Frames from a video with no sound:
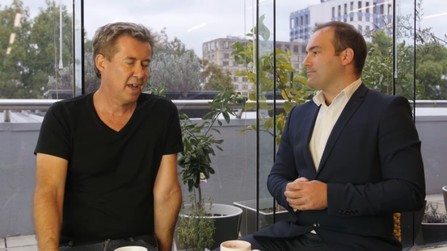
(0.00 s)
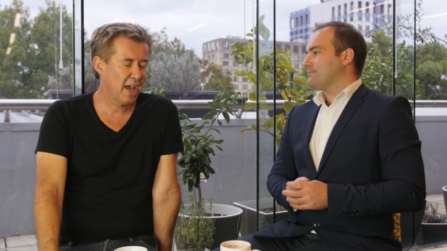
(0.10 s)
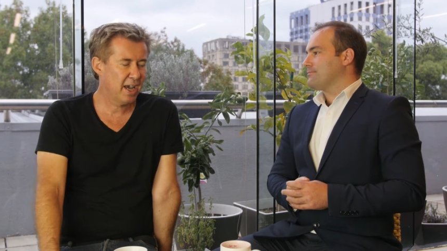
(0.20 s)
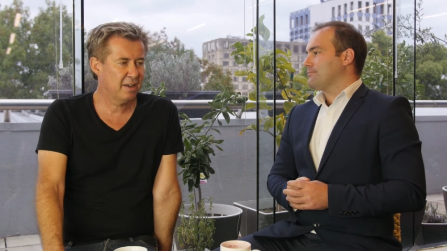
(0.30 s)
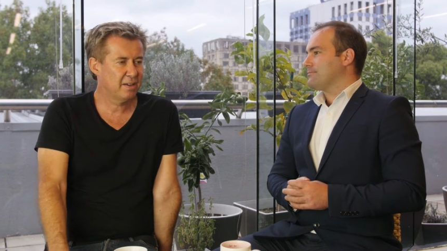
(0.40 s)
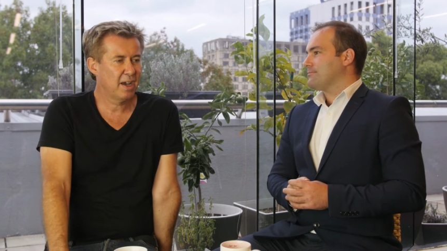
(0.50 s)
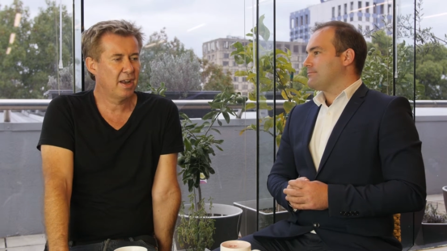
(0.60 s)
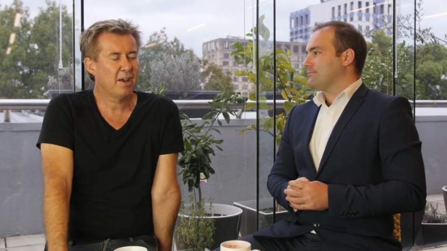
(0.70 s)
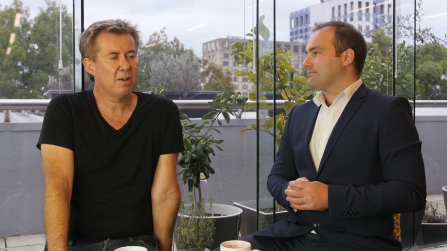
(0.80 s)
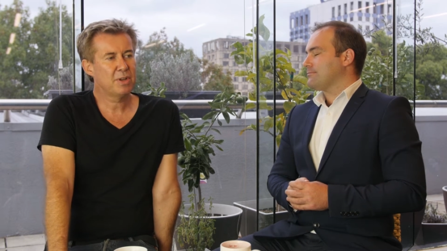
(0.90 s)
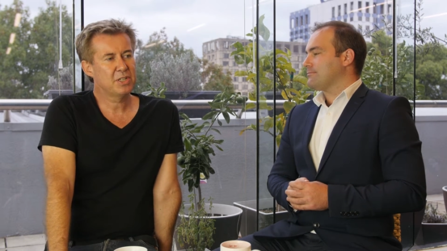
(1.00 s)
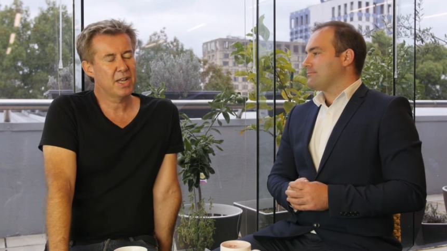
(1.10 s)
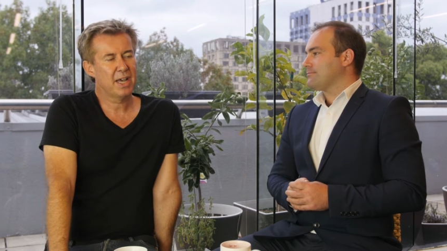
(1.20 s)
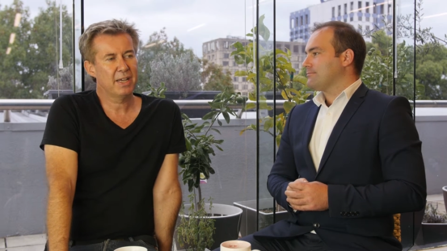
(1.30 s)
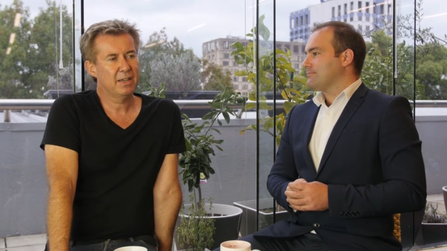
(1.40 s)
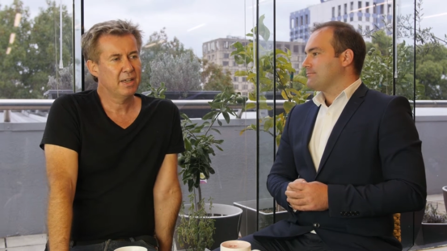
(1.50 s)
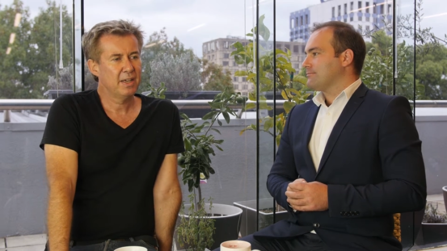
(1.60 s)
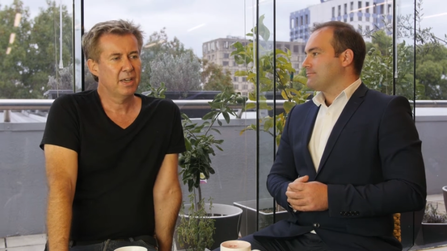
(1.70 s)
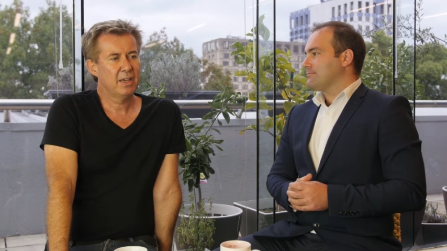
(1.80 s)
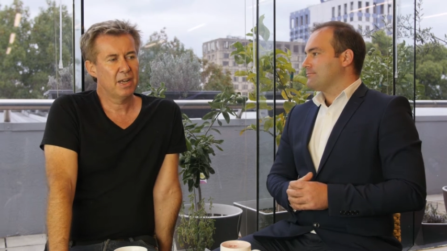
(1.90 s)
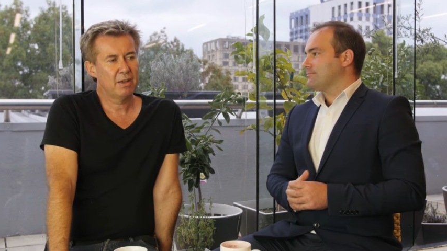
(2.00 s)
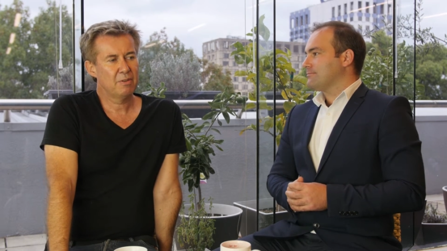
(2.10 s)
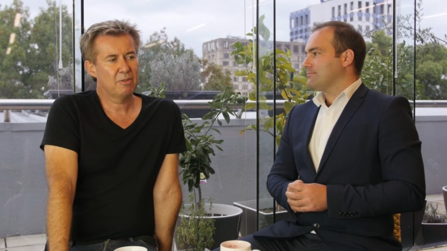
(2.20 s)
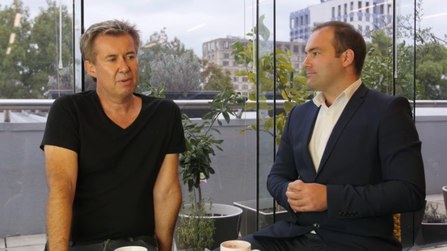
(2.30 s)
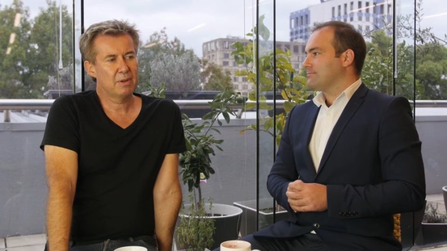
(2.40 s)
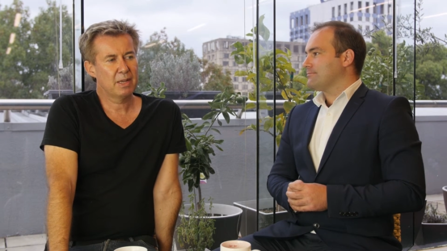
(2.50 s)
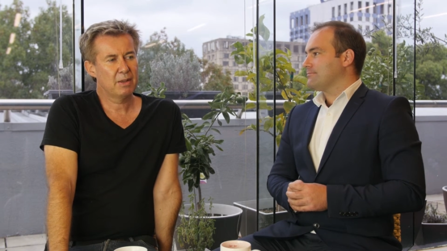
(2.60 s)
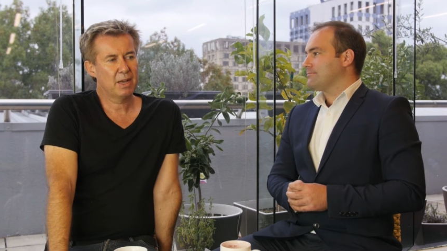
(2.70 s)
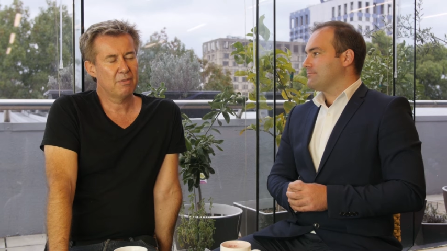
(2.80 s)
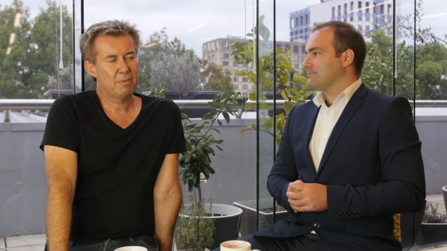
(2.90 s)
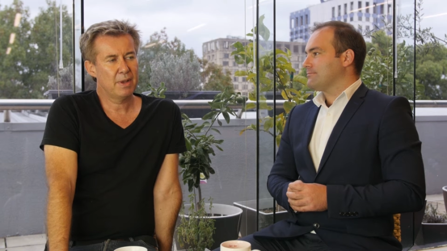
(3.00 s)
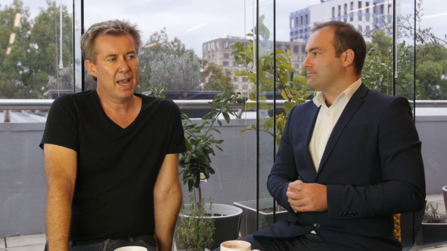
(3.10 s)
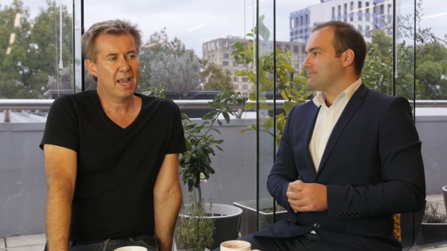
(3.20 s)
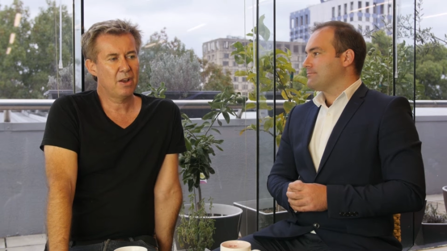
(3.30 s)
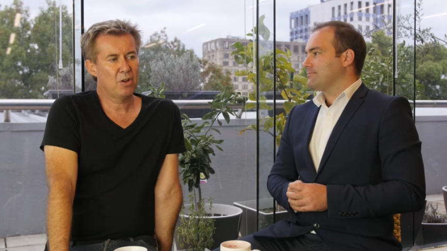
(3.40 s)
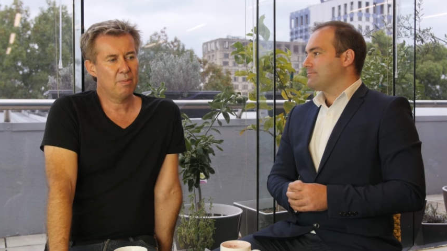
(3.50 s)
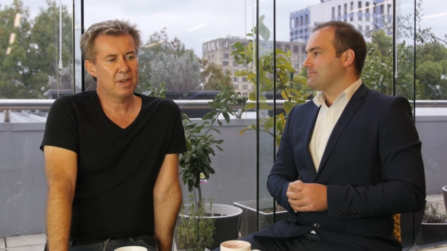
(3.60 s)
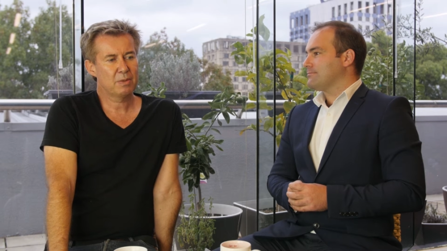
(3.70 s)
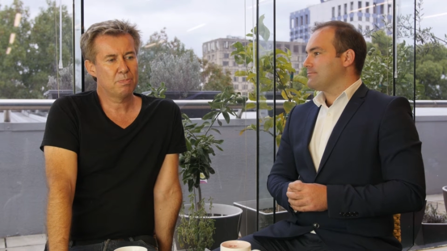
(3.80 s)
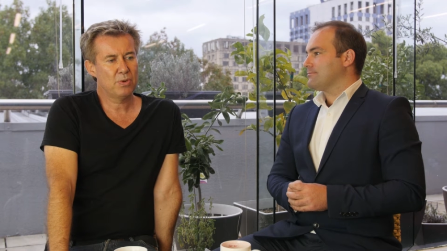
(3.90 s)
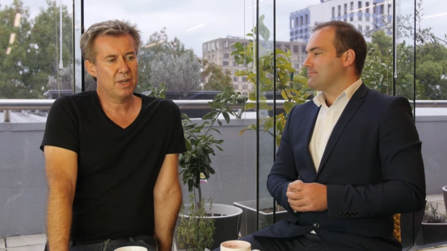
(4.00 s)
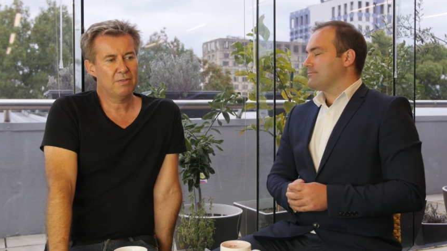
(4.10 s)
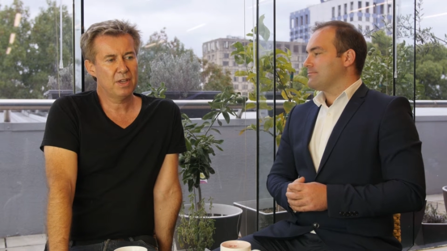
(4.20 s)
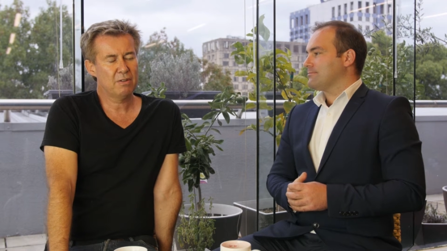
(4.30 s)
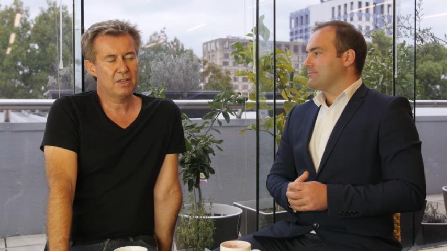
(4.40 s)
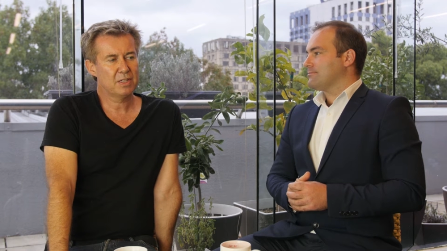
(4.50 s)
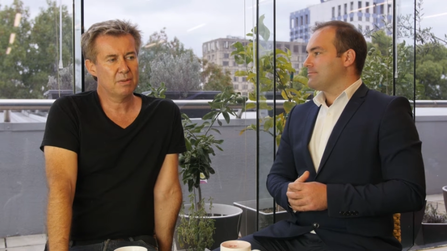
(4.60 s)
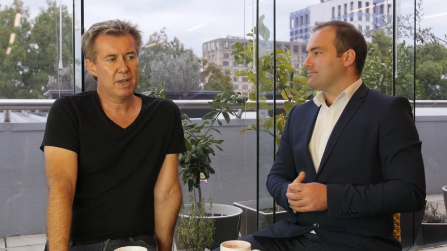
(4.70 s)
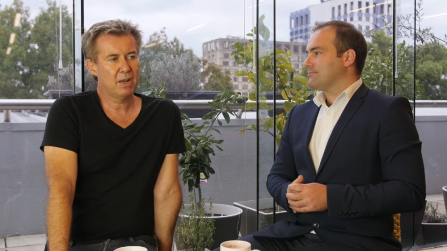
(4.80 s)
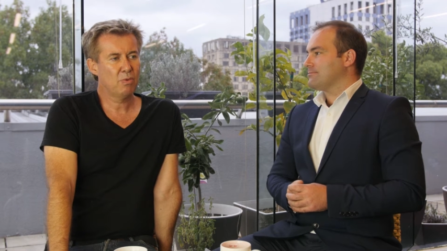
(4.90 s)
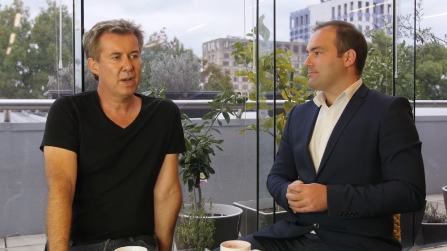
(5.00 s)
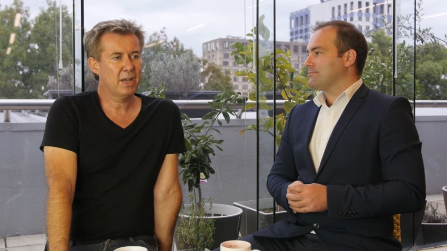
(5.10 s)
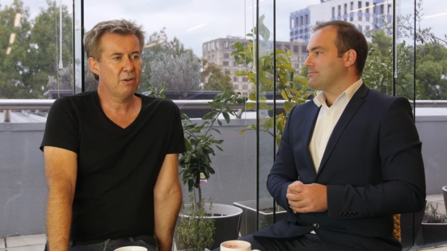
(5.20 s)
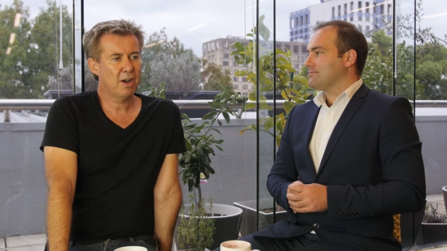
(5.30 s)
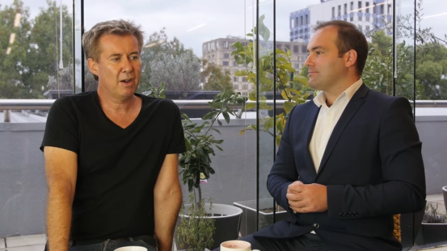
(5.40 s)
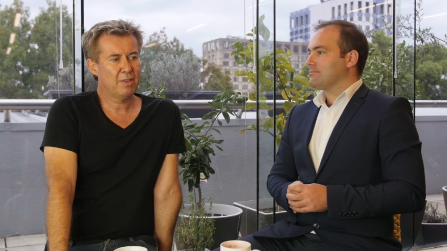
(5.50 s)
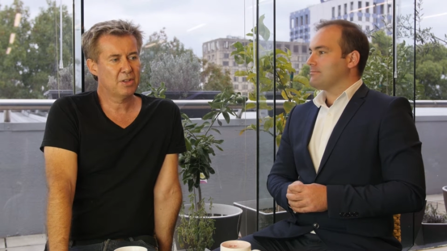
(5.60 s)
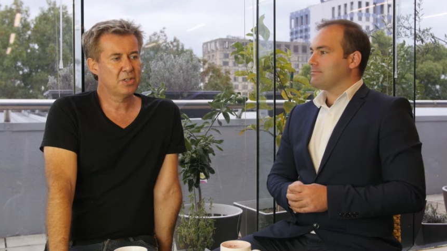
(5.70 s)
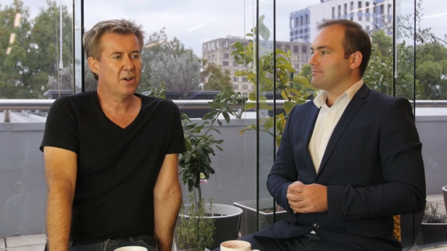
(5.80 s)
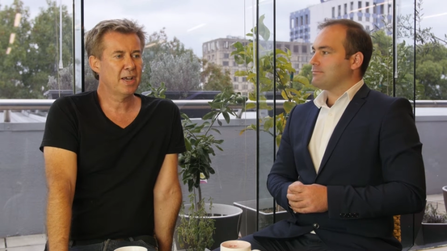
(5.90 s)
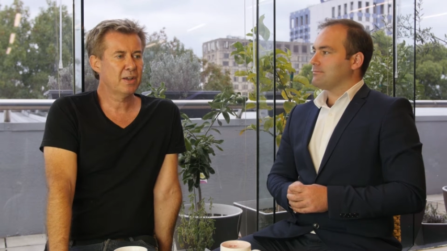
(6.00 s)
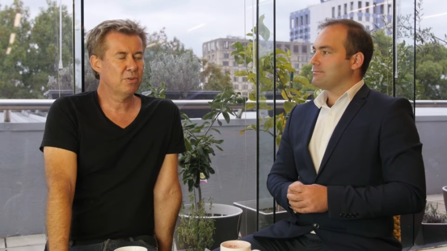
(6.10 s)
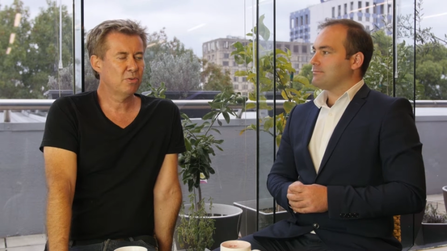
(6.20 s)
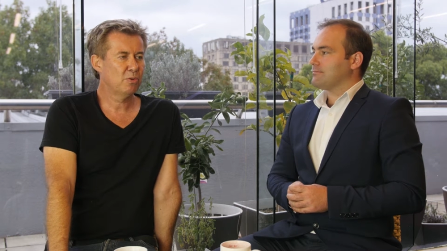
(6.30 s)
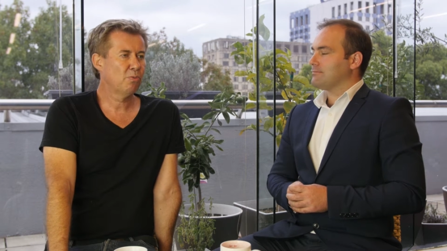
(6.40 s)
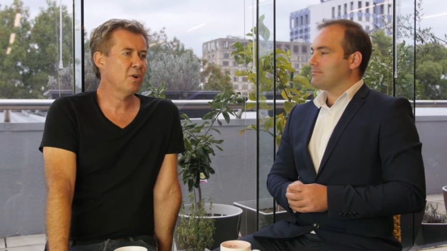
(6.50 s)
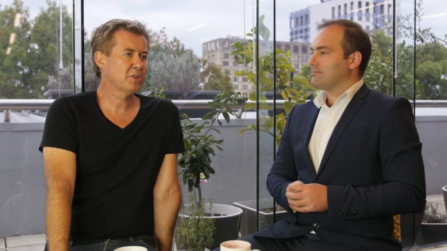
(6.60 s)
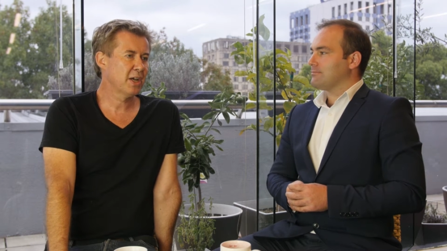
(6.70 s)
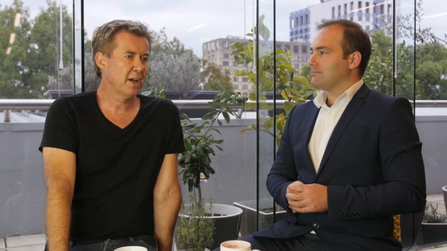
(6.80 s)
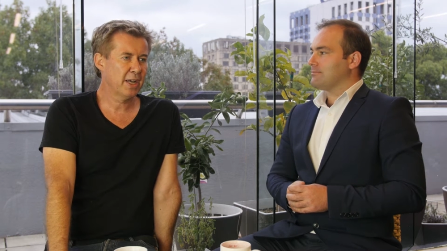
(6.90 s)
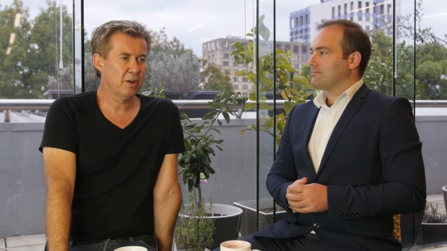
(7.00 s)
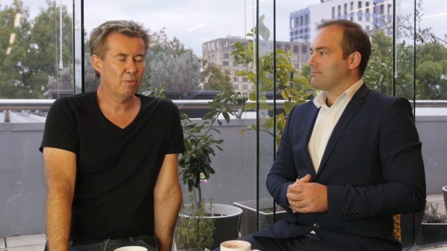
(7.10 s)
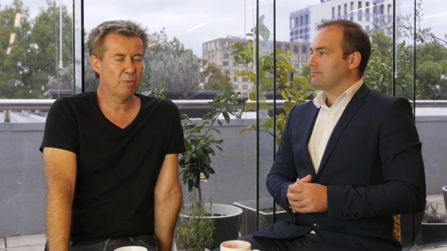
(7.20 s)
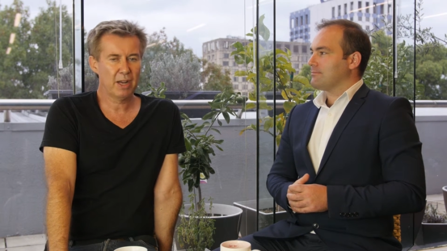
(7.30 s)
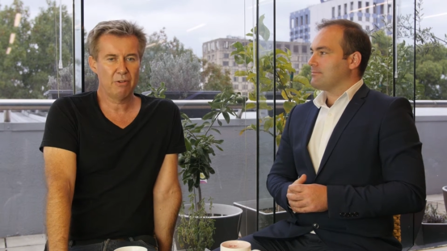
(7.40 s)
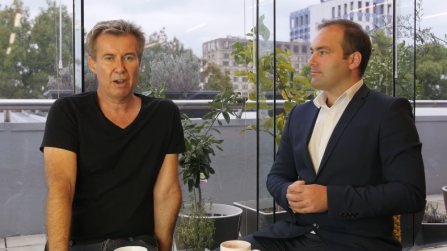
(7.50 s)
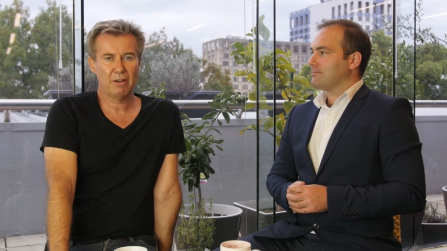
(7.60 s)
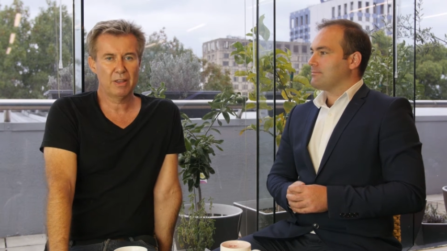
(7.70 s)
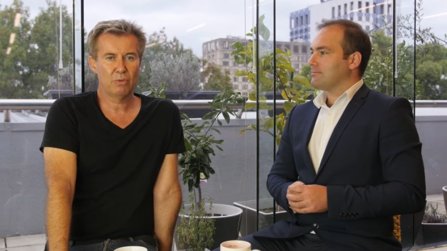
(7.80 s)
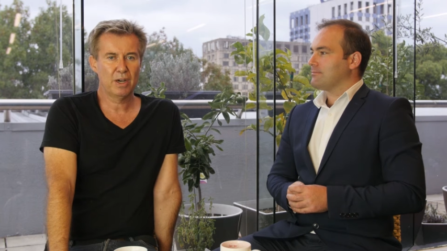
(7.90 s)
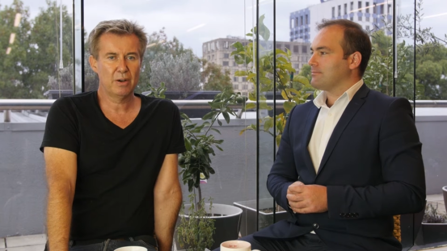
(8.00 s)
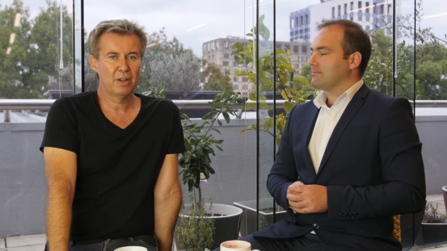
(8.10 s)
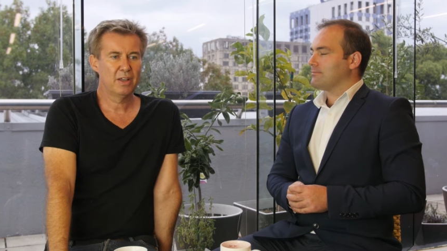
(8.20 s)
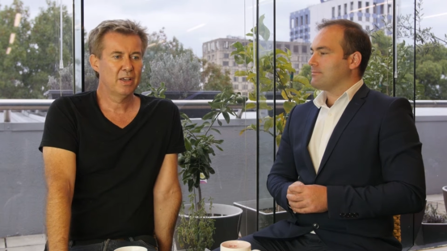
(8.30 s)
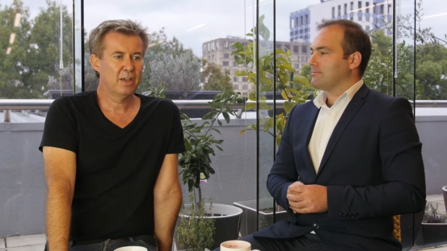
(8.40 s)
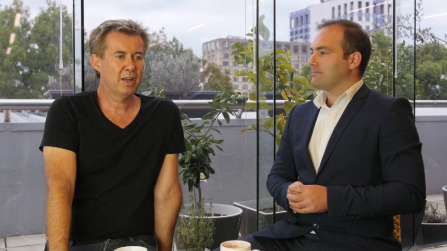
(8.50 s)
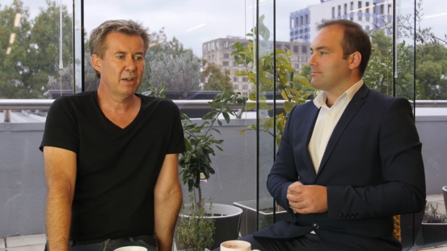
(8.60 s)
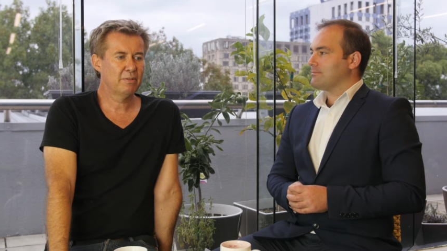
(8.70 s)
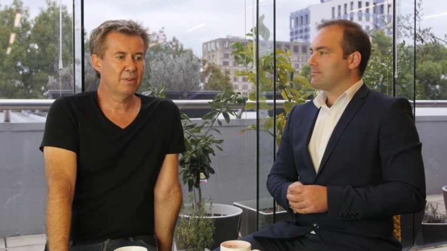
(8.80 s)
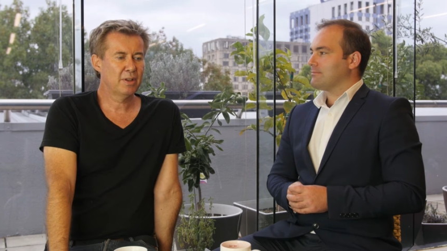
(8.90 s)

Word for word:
Speaker 1: And and I always say you know, you know, from an economic point of view, it doesn't matter where you are in the cycle or what's going on where you are in the world. You know,